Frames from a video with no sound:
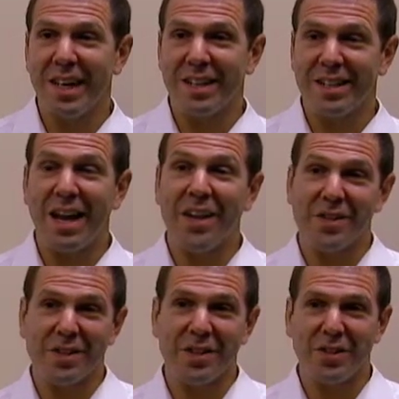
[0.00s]
that now
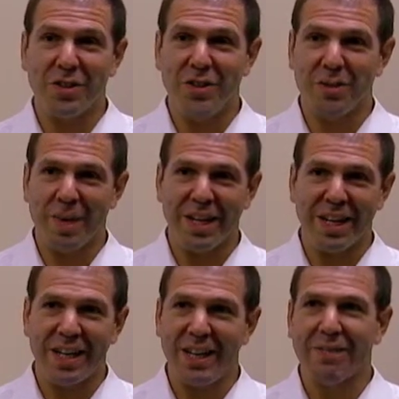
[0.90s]
there's an insurance
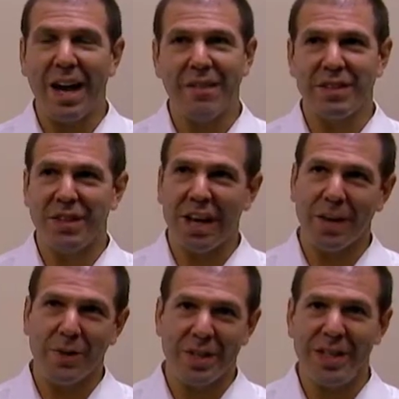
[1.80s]
mandate, and if I have a
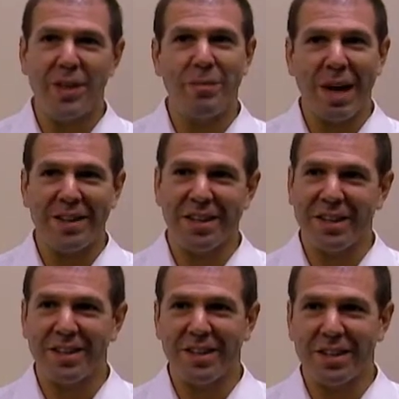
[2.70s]
child with idiopathic
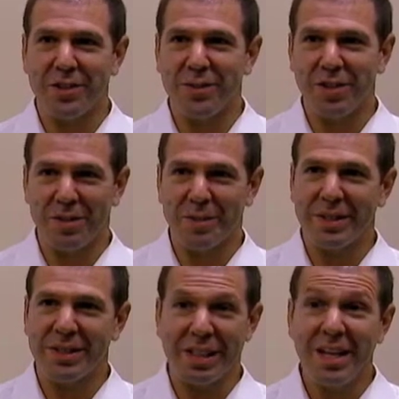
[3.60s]
intellectual
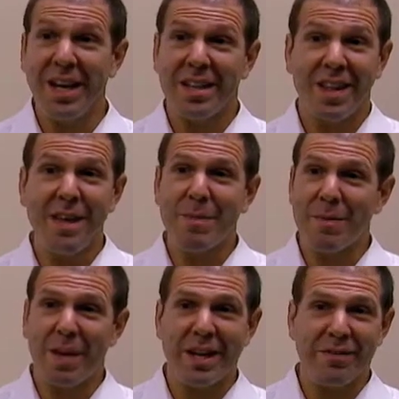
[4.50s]
disability, they may
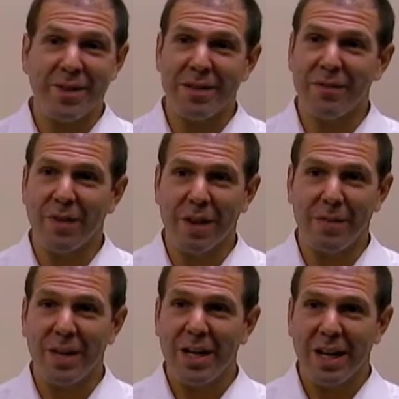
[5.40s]
benefit
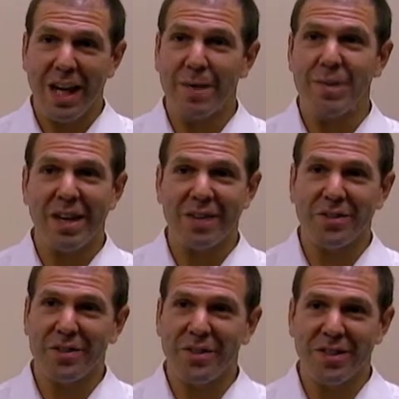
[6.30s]
from ABA
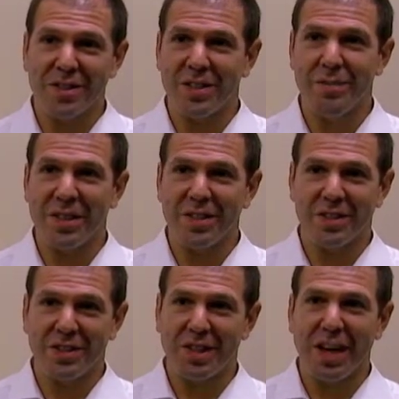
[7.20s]
services as much
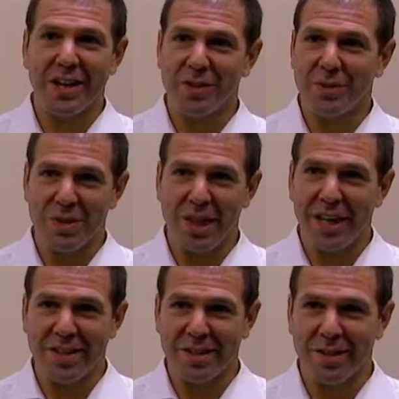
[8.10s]
as a child with
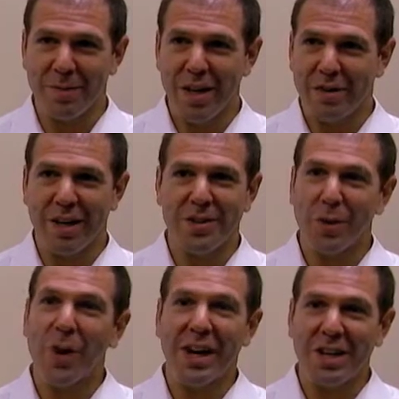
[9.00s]
autism, right?
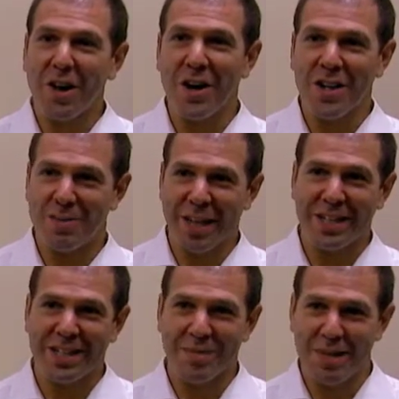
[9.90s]
So why not call them
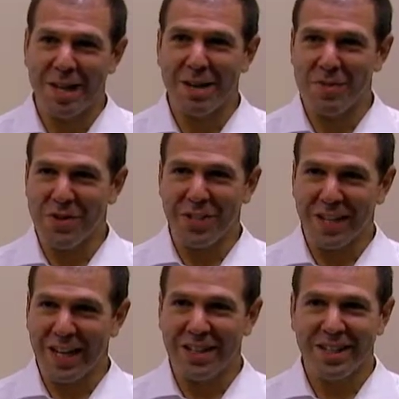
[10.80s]
autism, and then I'm going to
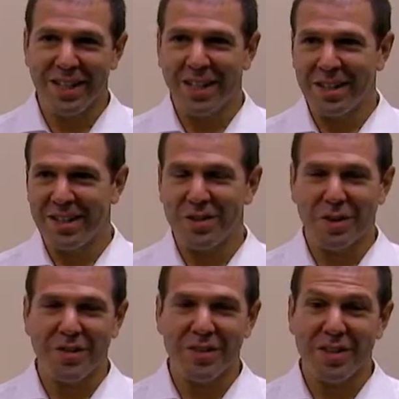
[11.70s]
get these
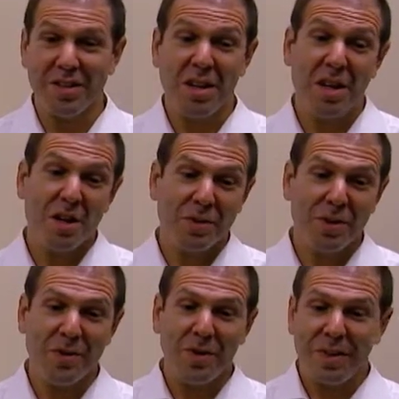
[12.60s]
services.
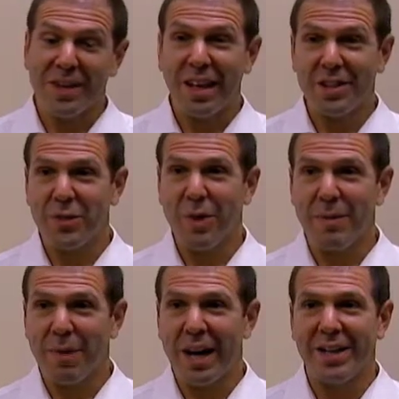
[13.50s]
So that's
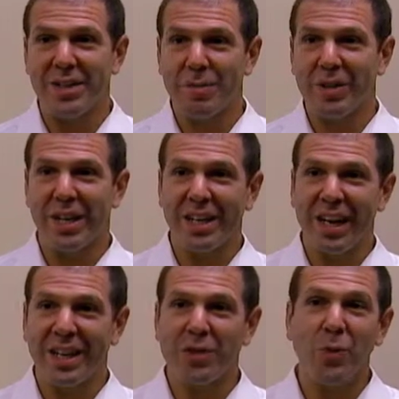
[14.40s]
quite possible, and
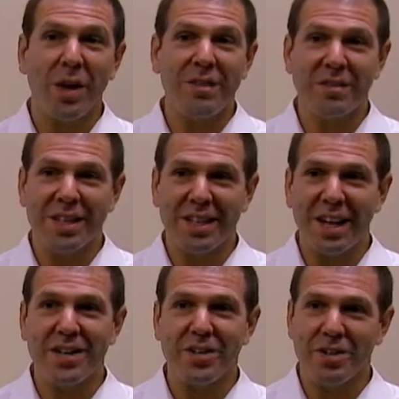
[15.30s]
it's one of the
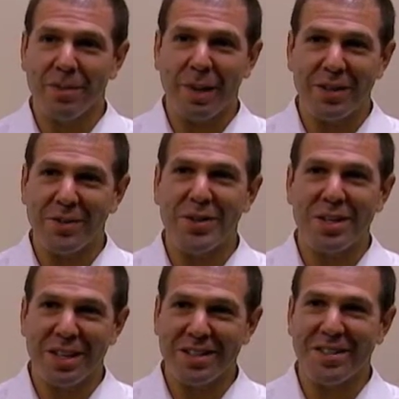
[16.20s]
dangers about doing
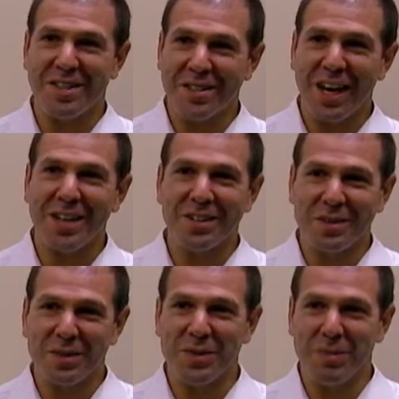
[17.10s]
things that are
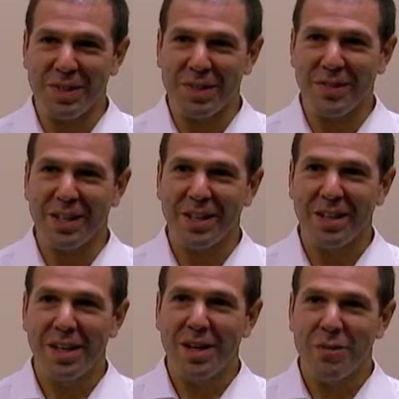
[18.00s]
diagnosis specific,
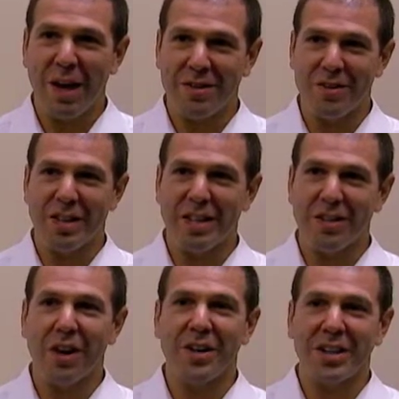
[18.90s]
rather than
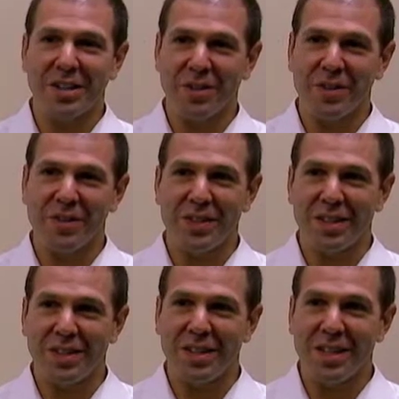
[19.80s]
targeting
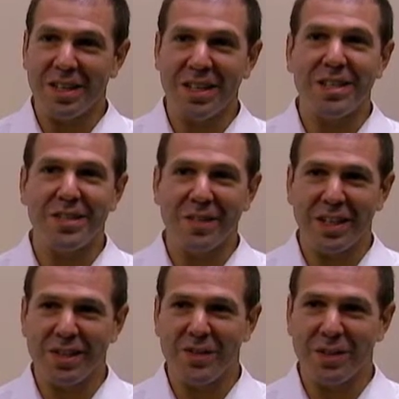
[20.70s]
services to the needs of an
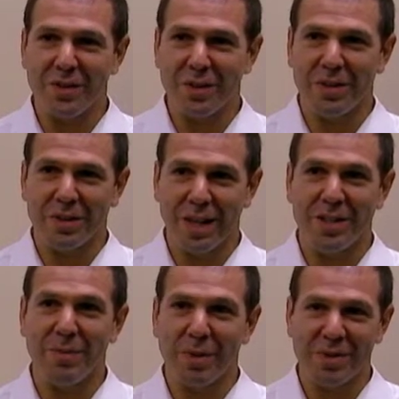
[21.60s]
individual
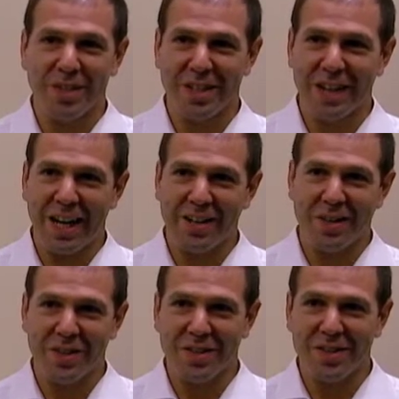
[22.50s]
as opposed to the
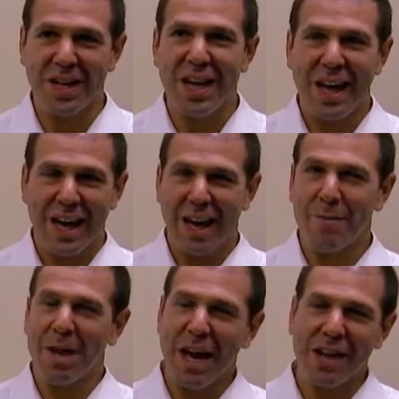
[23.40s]
diagnosis. And
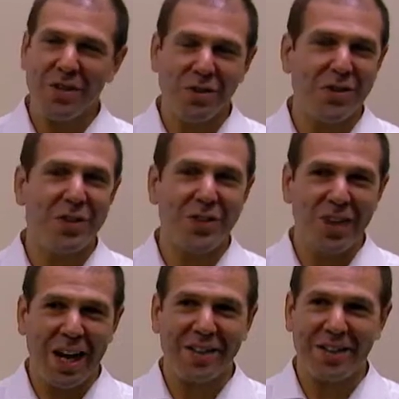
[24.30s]
I'm not sure
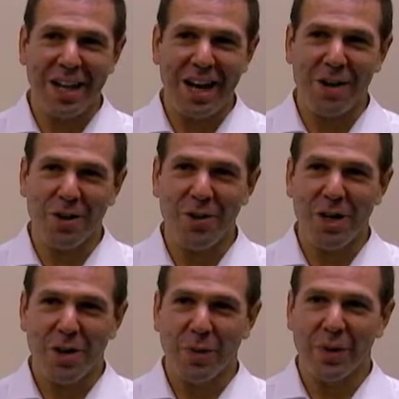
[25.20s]
exactly how
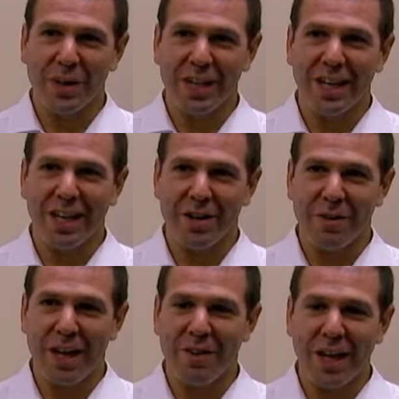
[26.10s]
we're going to get
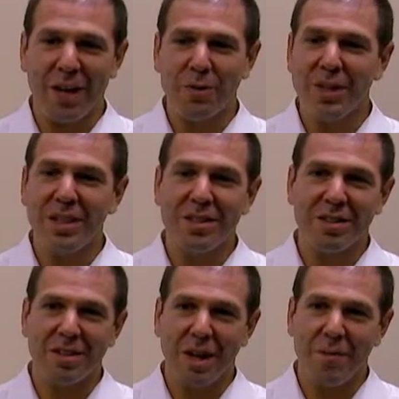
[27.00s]
around that. We did
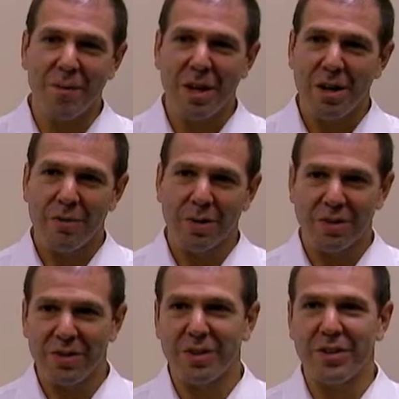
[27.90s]
some
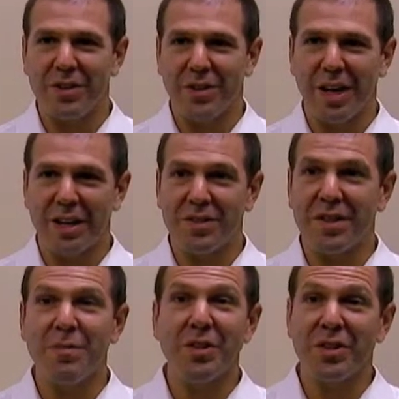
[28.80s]
research
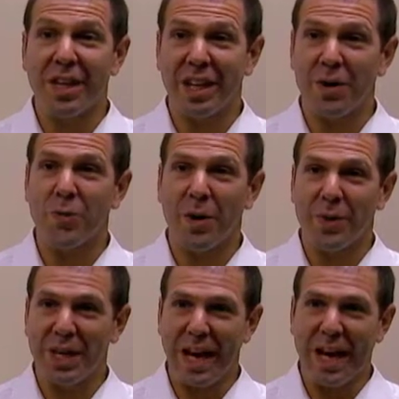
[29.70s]
simulating what
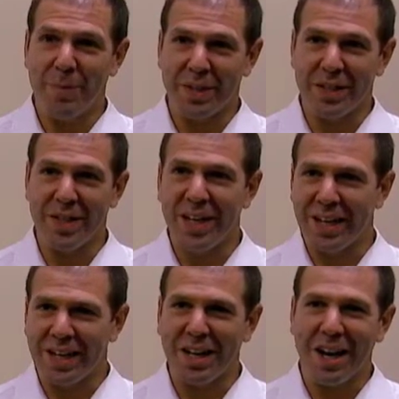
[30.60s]
would happen
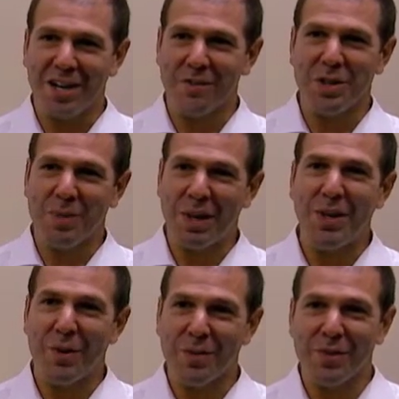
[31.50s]
in kind of what you might
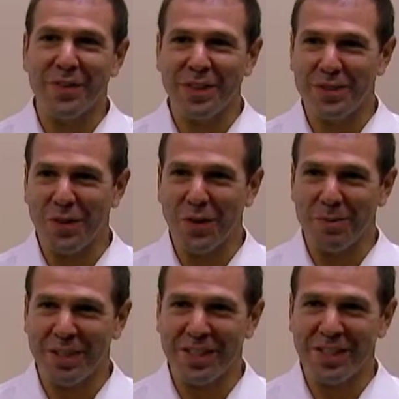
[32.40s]
call perfect
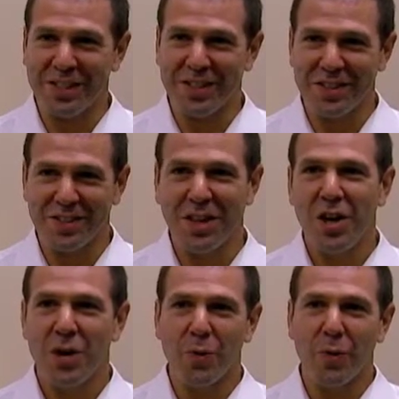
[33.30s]
storm conditions,
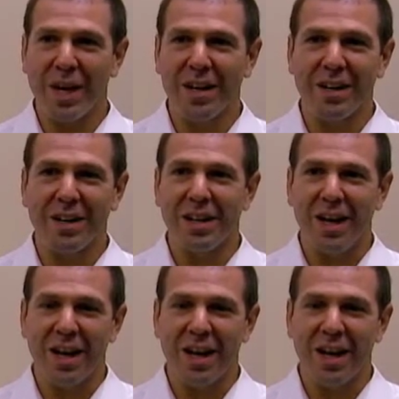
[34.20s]
where